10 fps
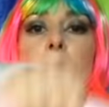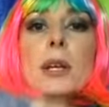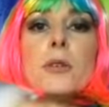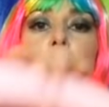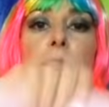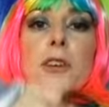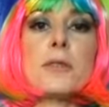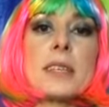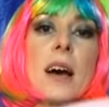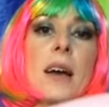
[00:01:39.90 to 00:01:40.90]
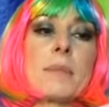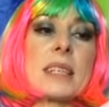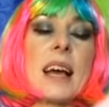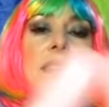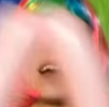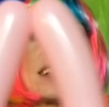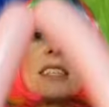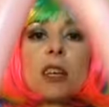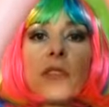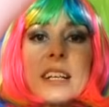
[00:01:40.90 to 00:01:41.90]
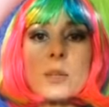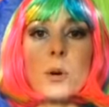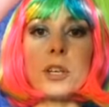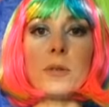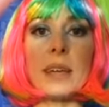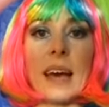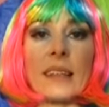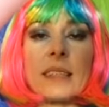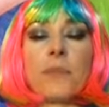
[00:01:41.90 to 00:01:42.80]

the balloon a few times like that. So that's what you get.